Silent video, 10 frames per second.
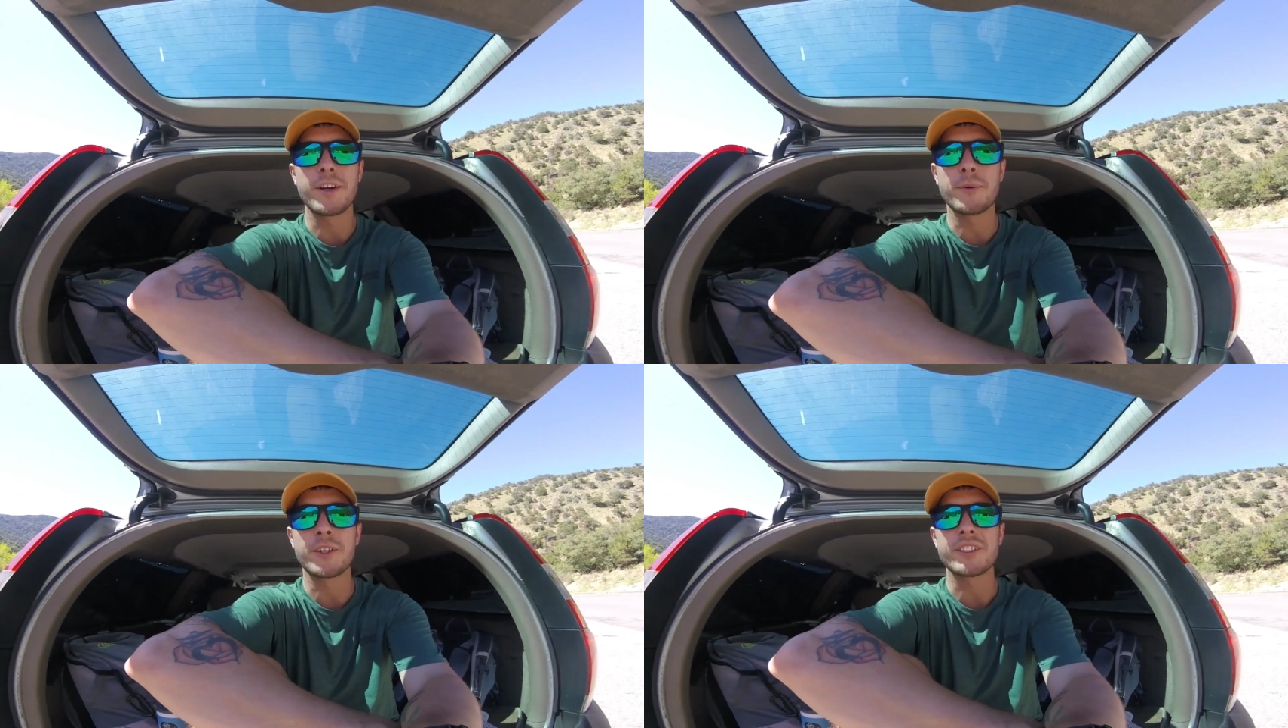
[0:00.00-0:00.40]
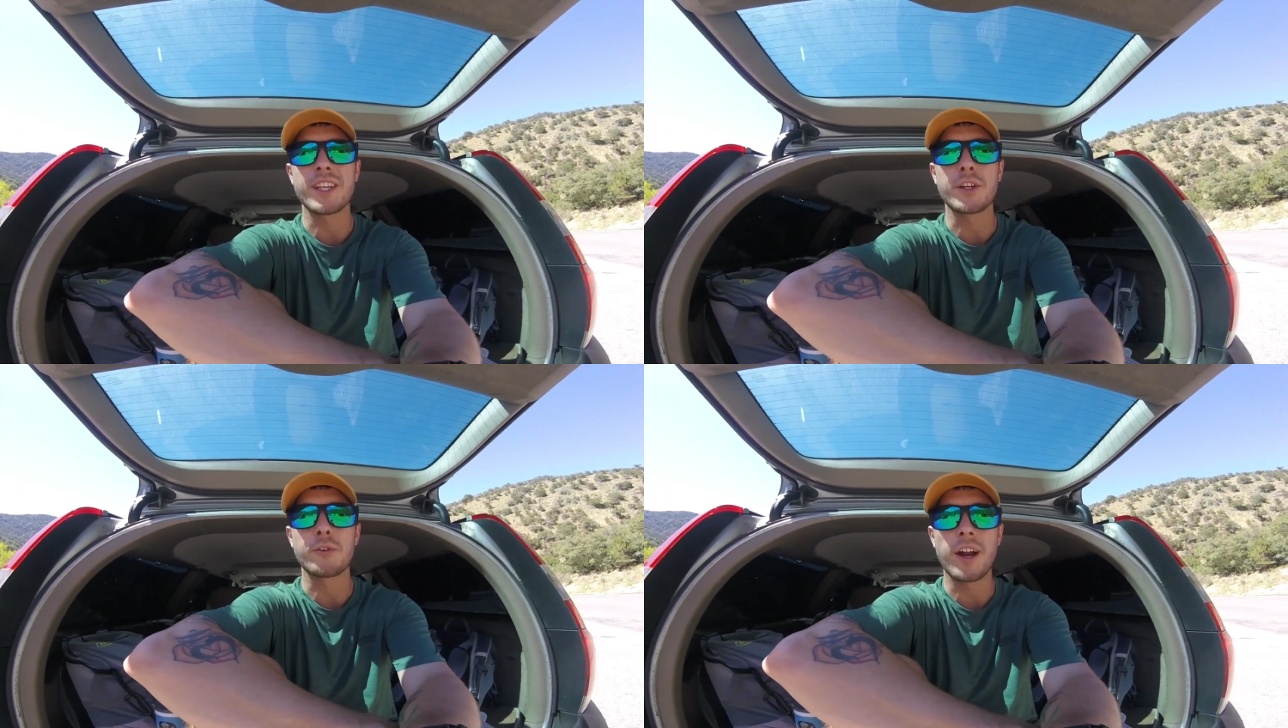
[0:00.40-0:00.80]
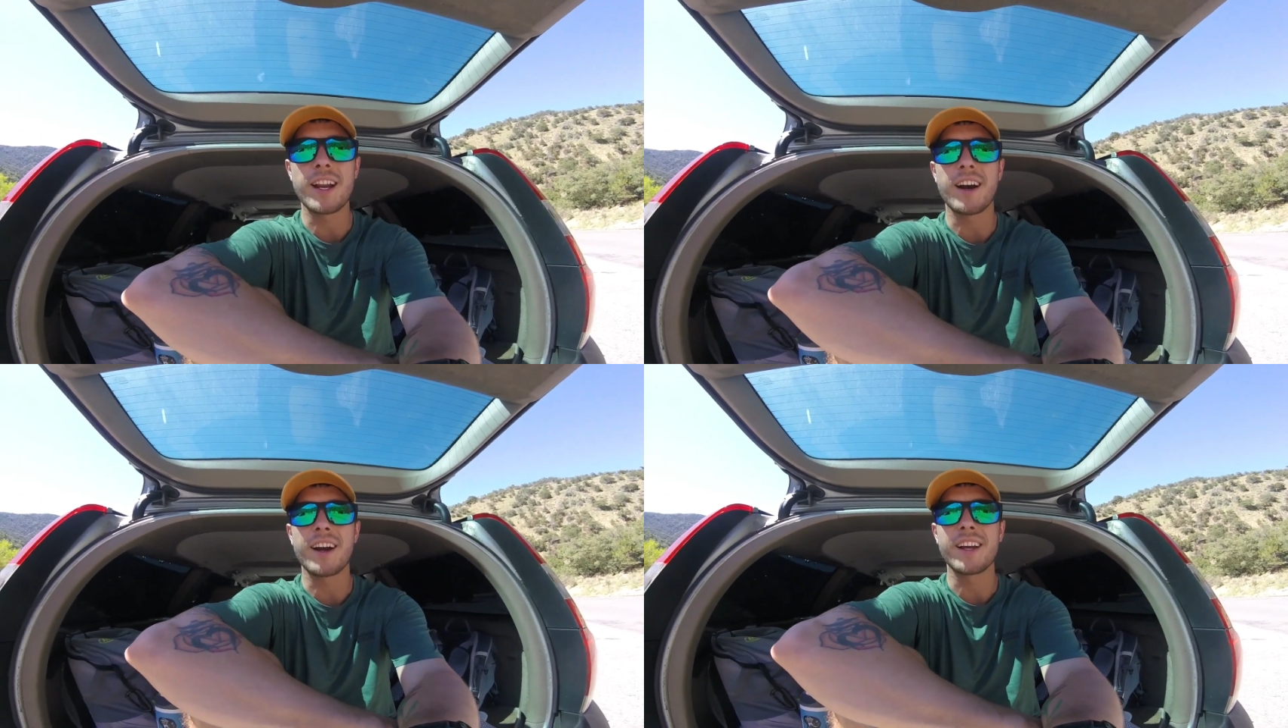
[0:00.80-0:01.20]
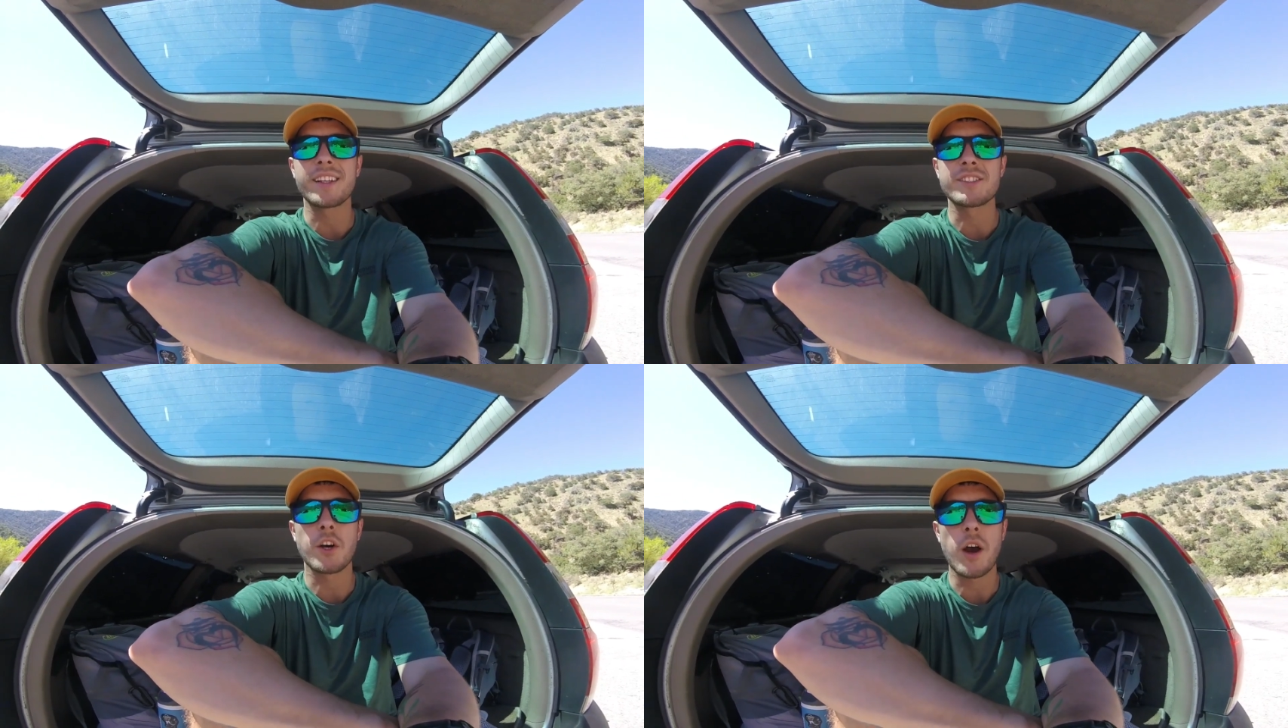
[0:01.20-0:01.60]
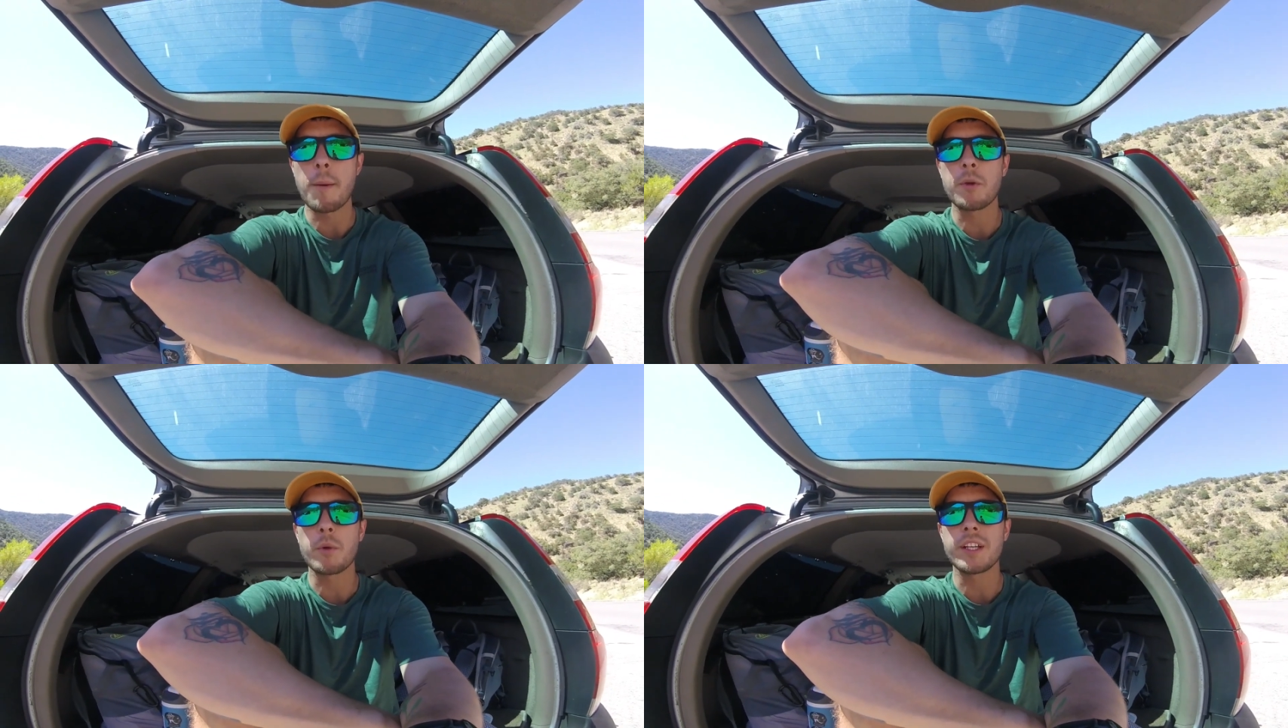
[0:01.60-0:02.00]
It was a great hike. So
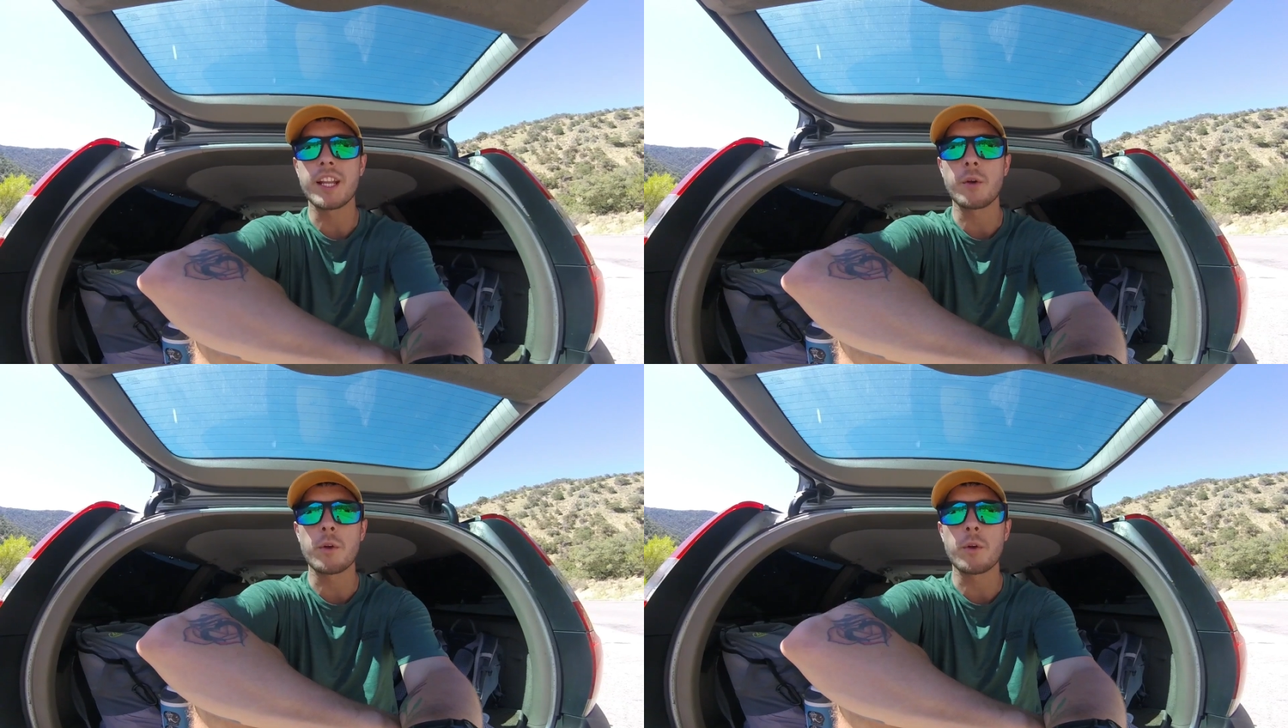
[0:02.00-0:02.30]
happy we did it.